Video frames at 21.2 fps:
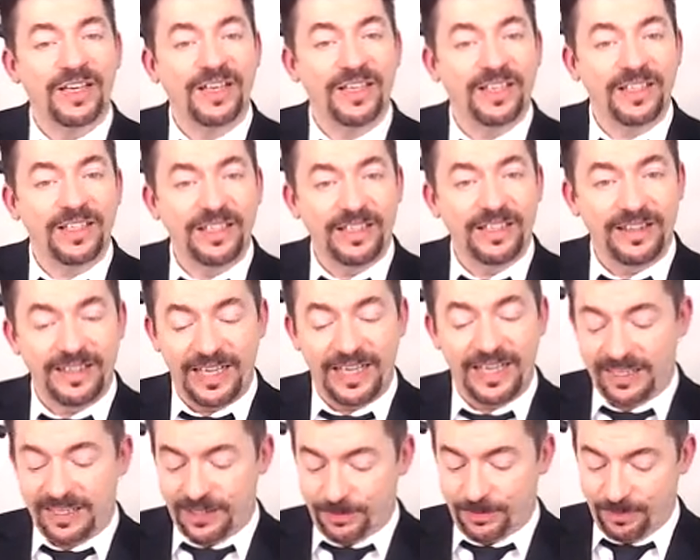in
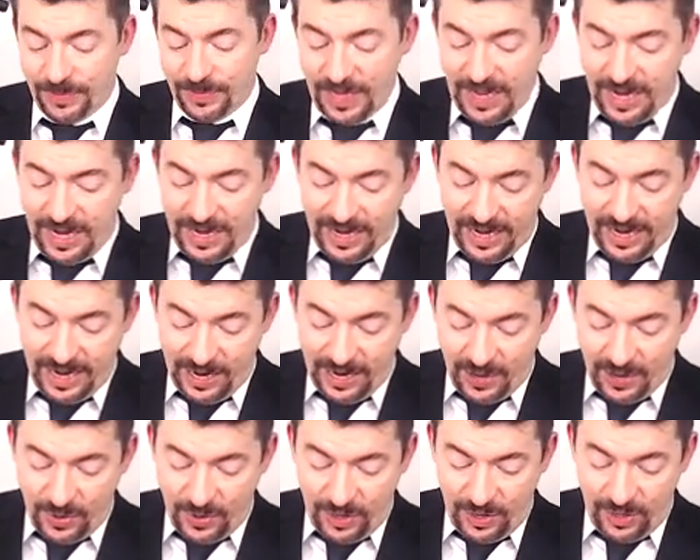that.
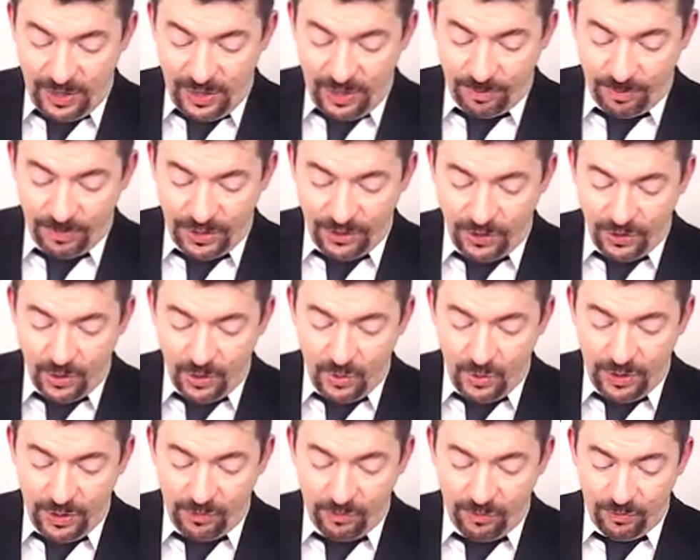Now, I'm going to go
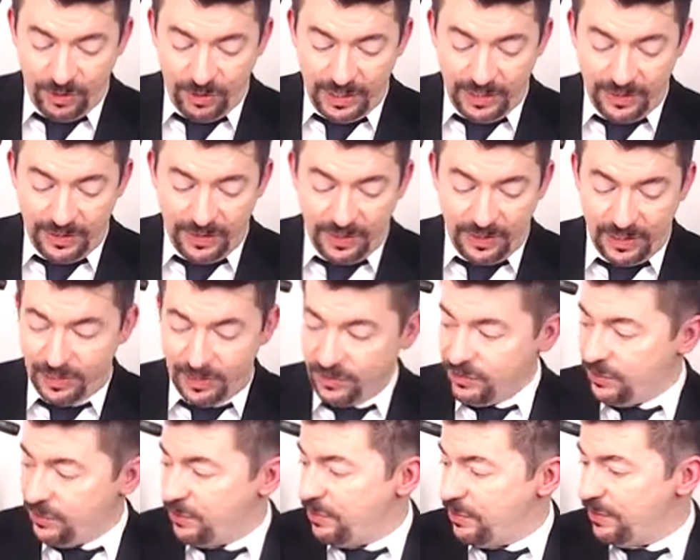and read
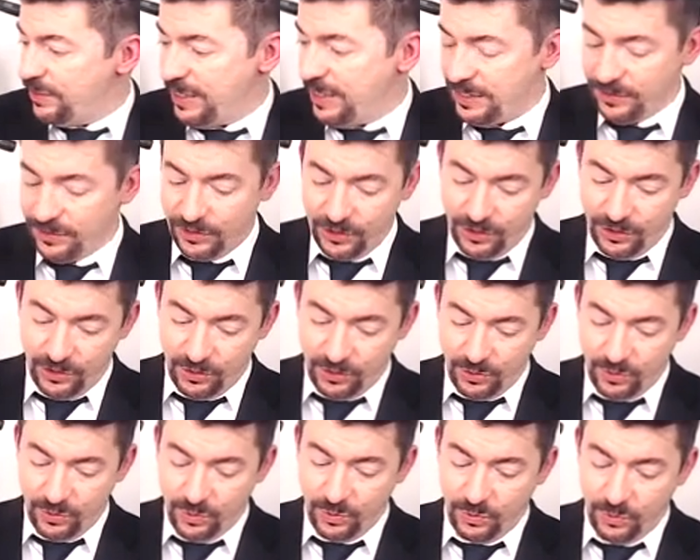this. This has to
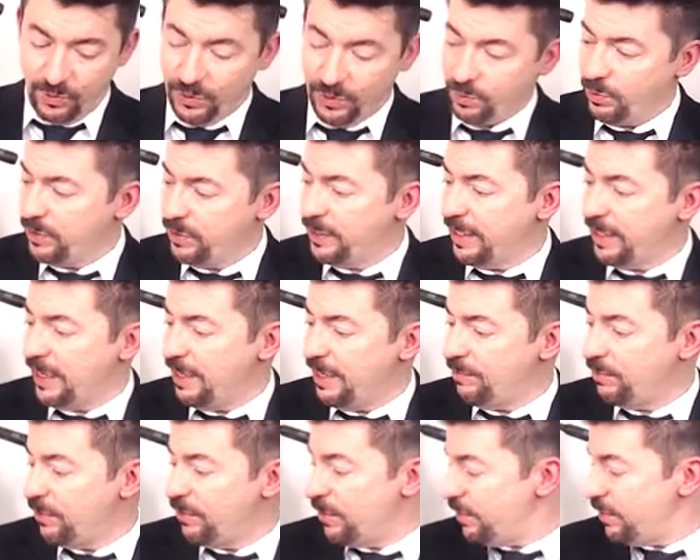do with what
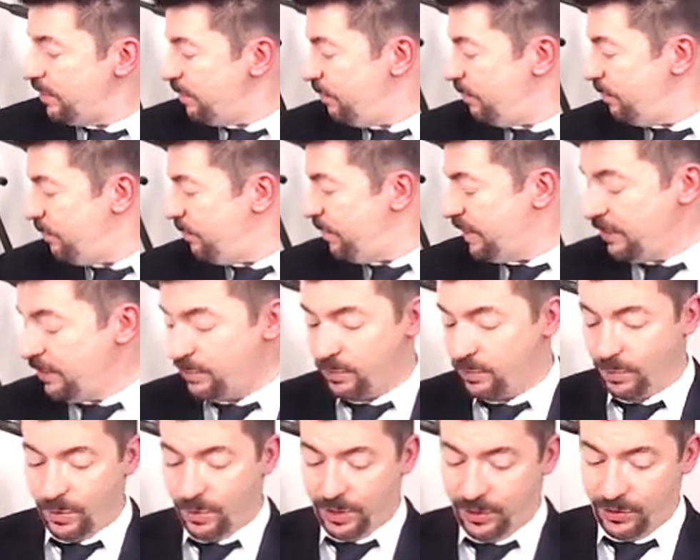Catherine Austin Fitts
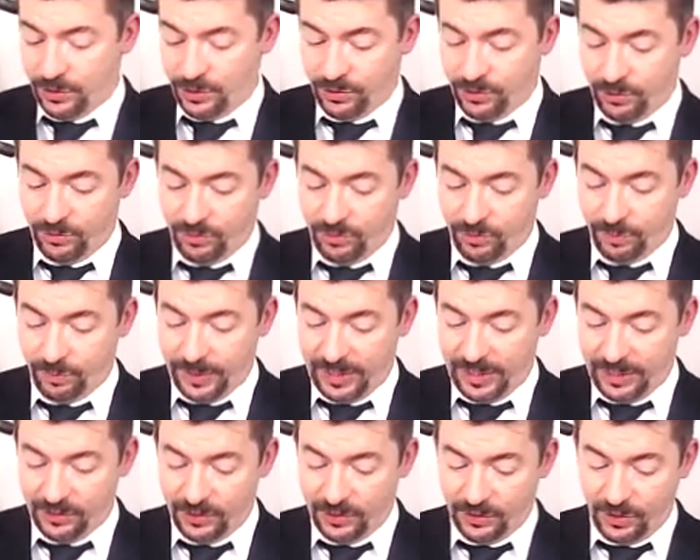wanted to
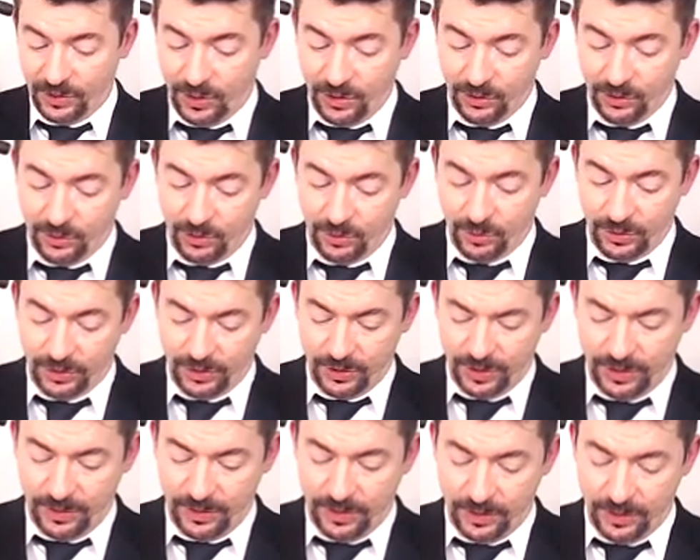pass along to us, and
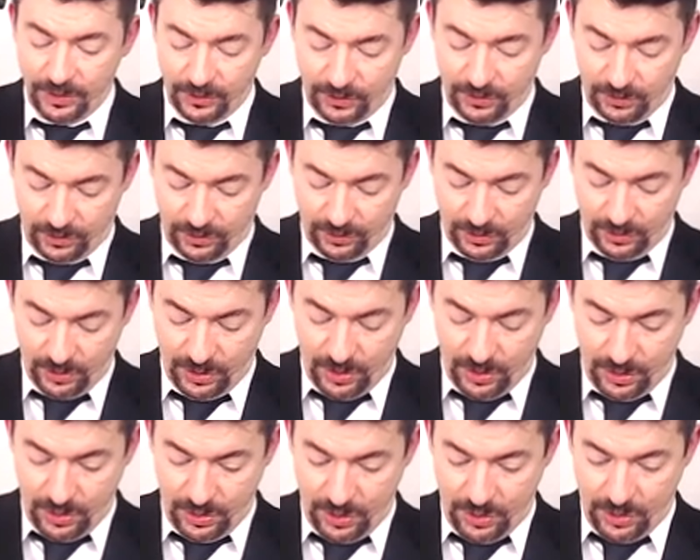I think it's
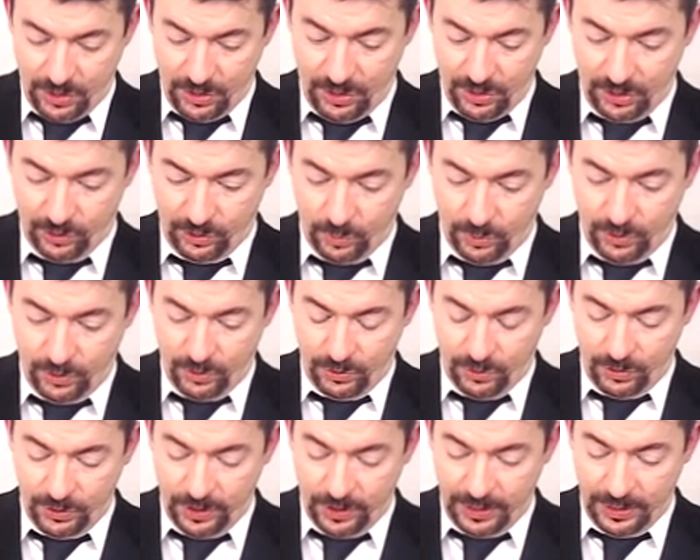worth
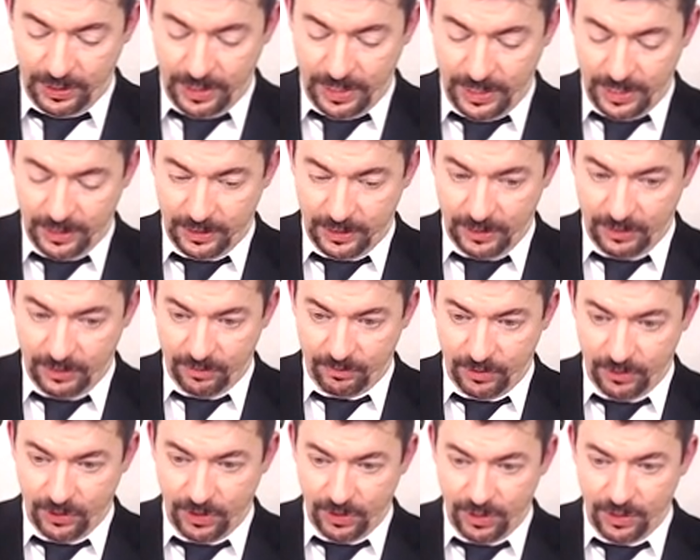looking at
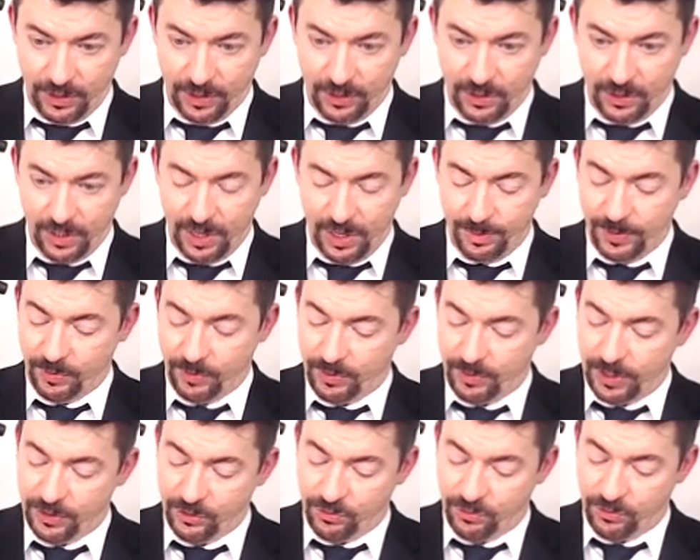regarding
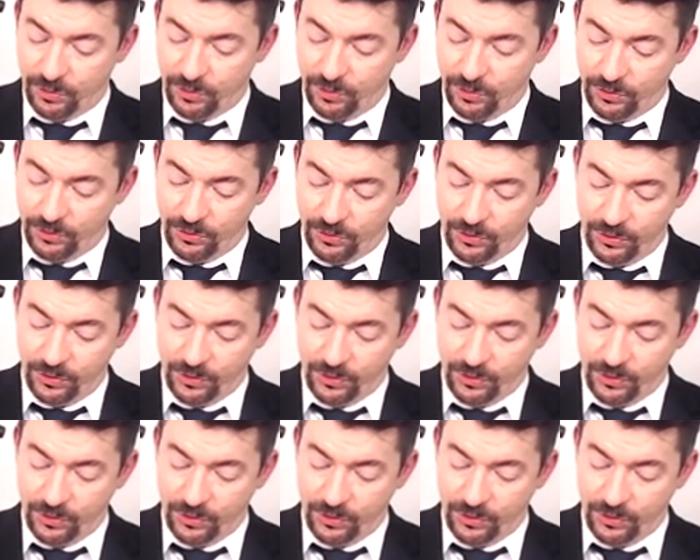copyright trolls.